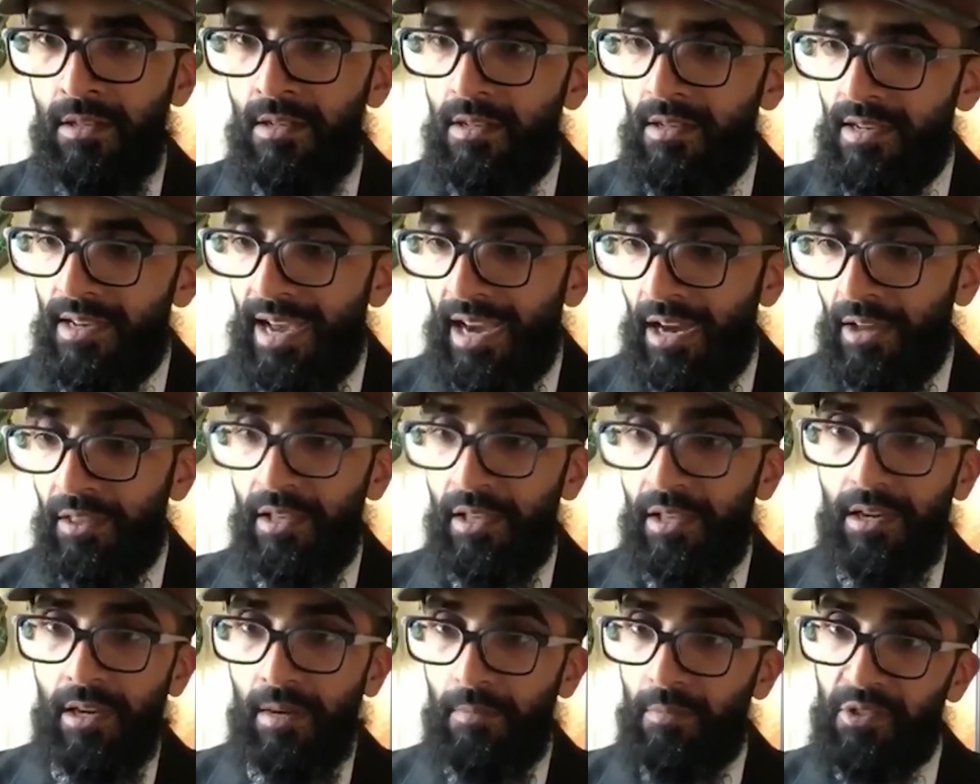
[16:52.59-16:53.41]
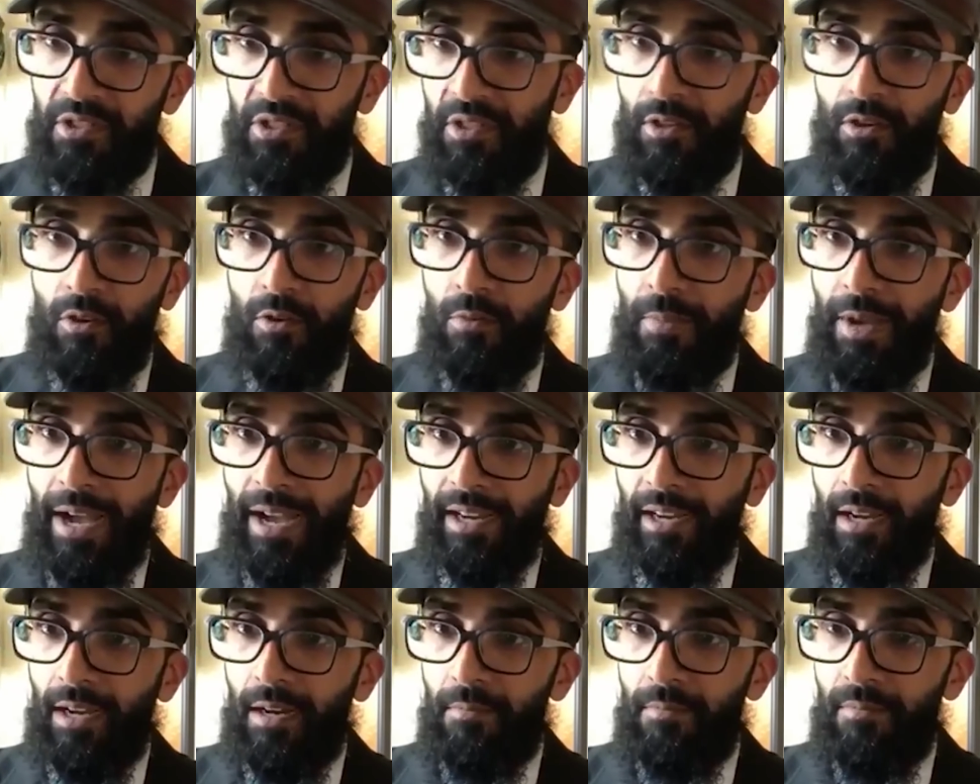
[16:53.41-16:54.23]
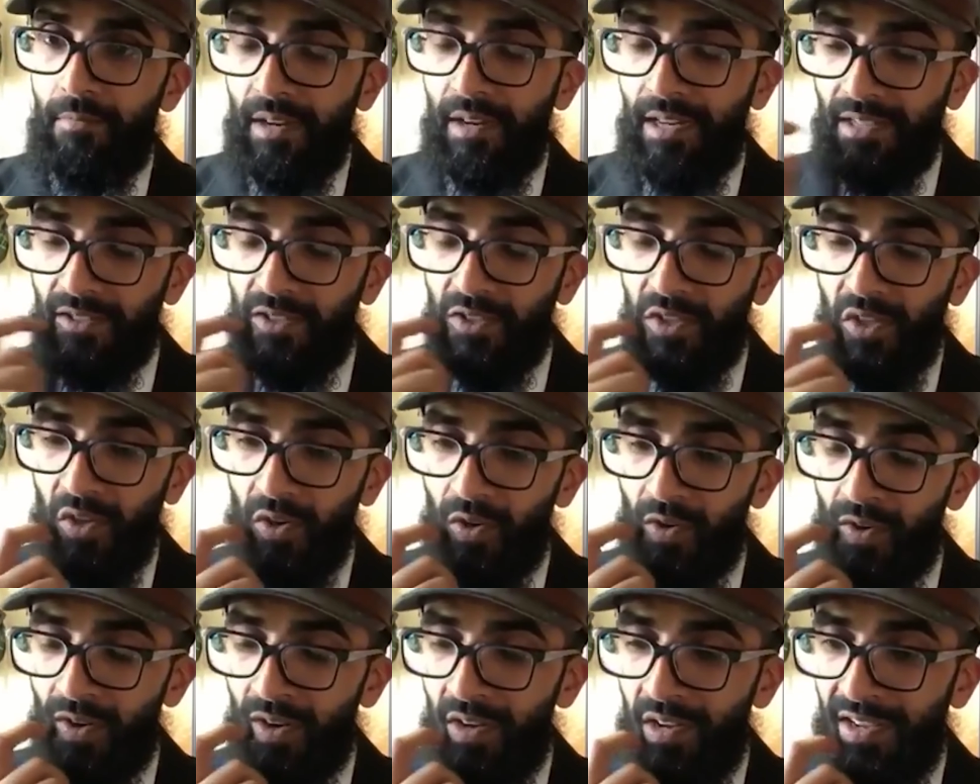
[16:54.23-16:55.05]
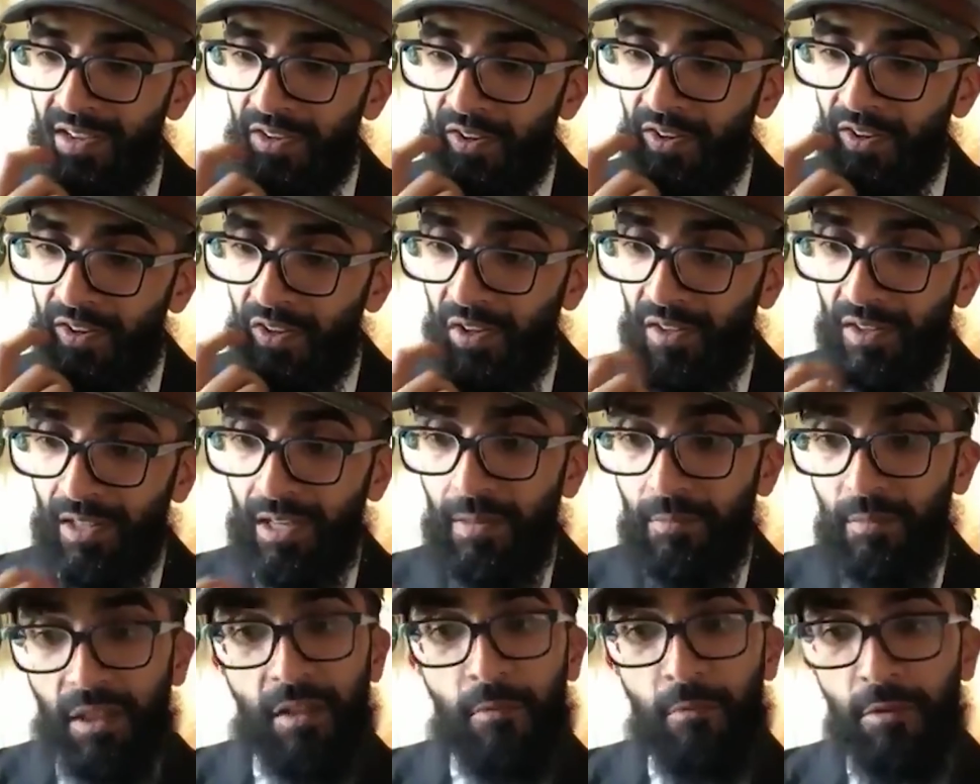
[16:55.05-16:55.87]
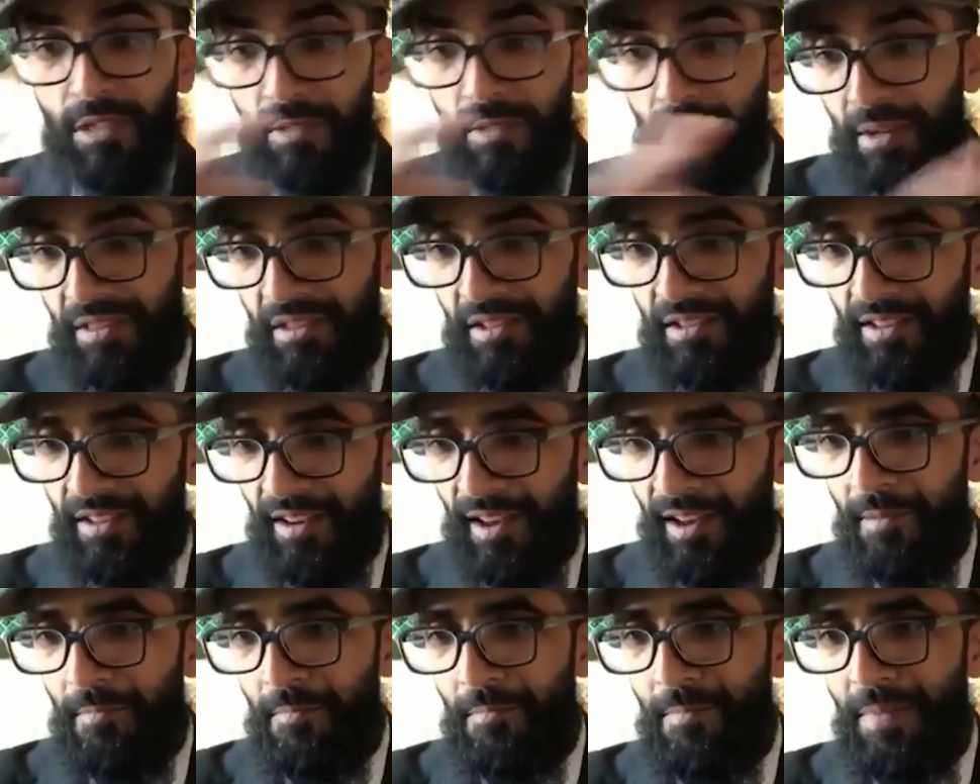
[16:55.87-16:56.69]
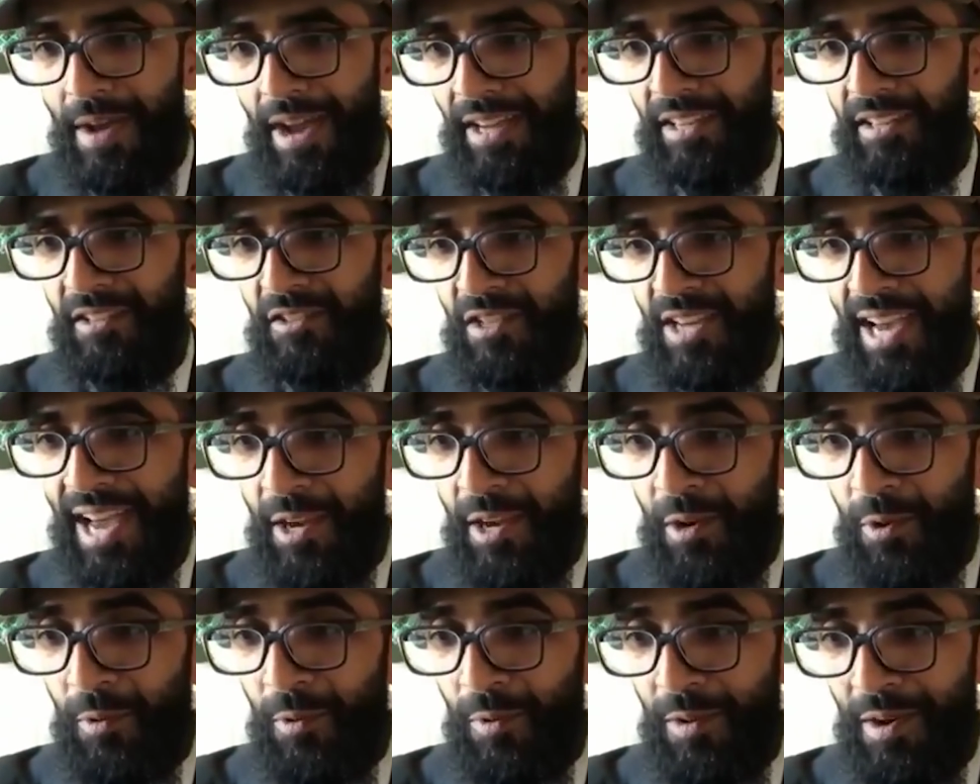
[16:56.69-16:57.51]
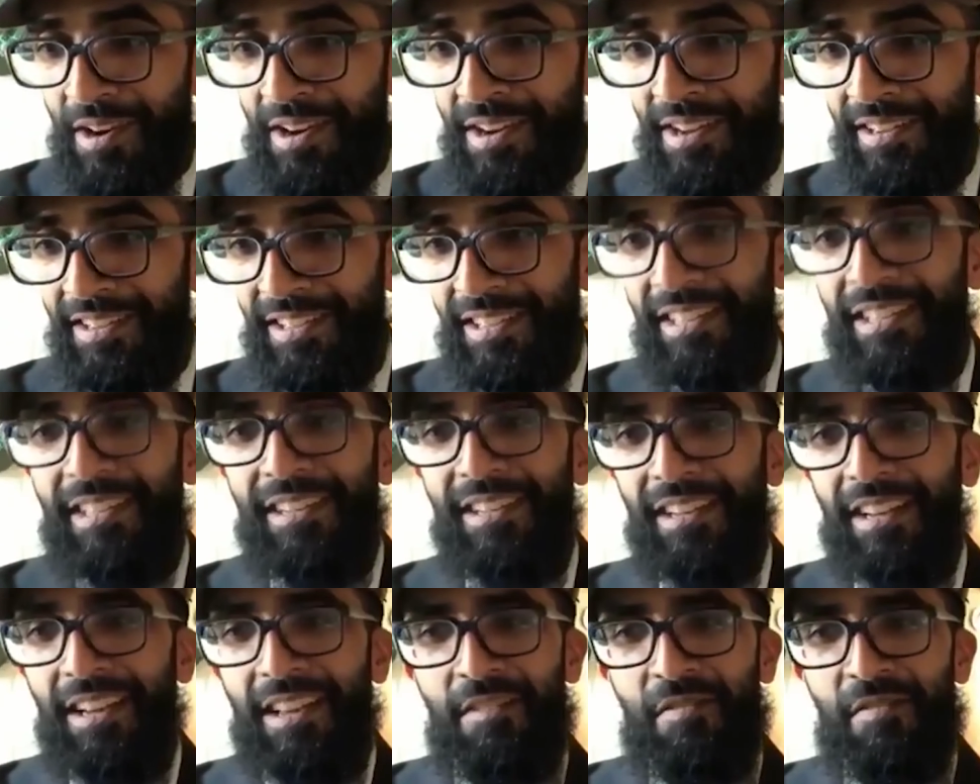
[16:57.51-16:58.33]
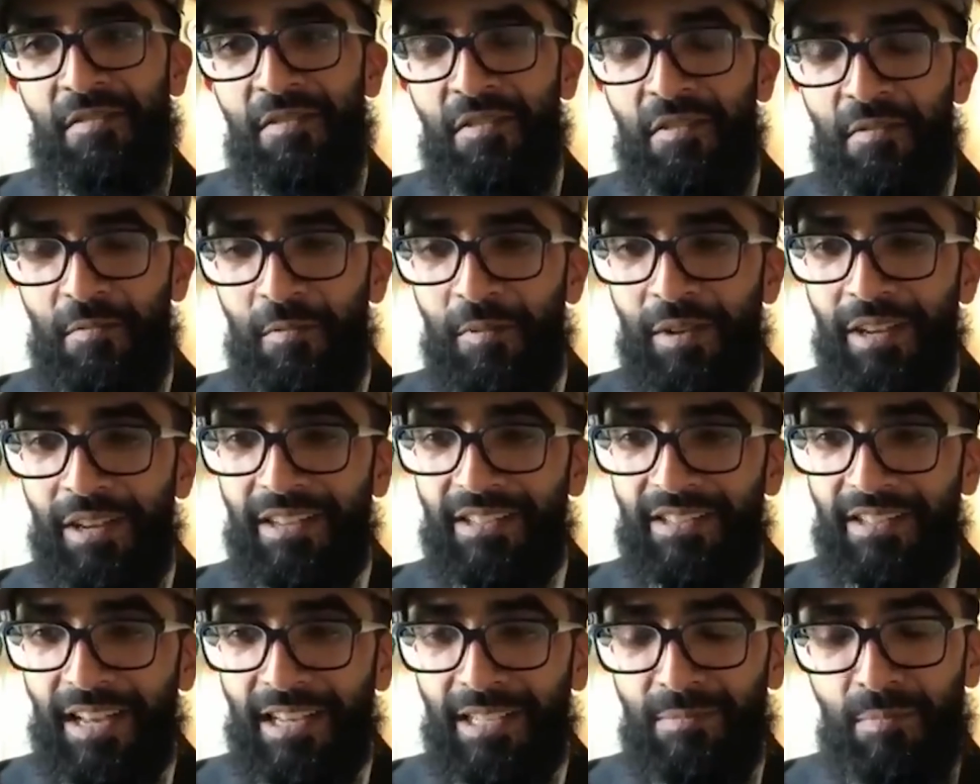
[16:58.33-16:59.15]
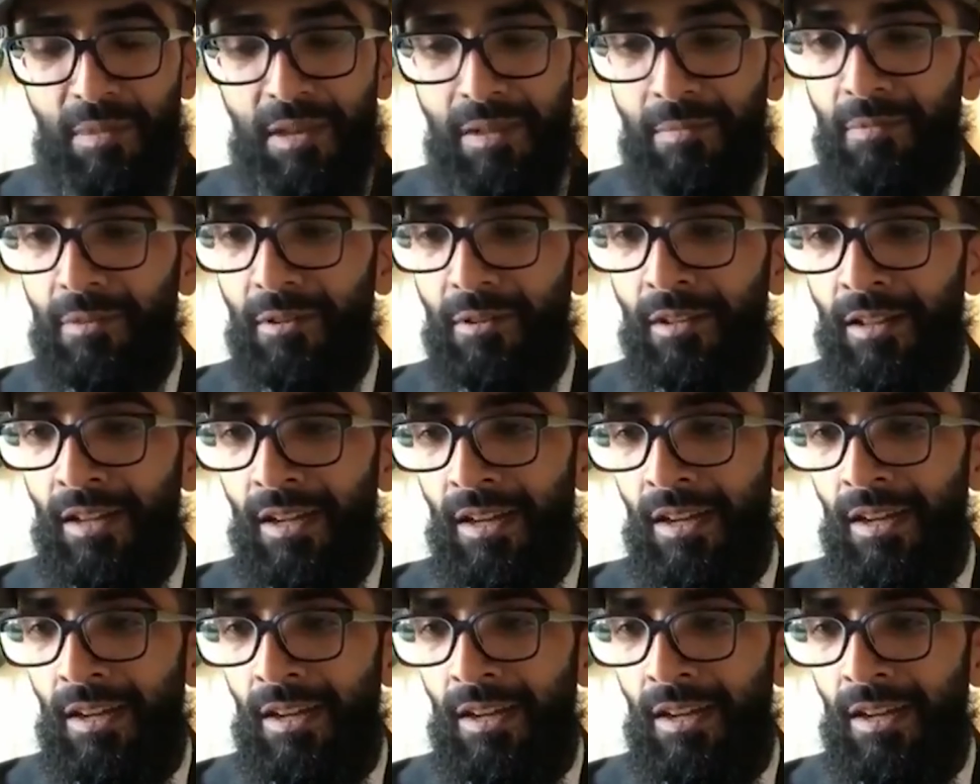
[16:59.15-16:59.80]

Now that number is going to go back up, right? So, you know, alhamdulillah, we spent the time back in January to kind of reassess people.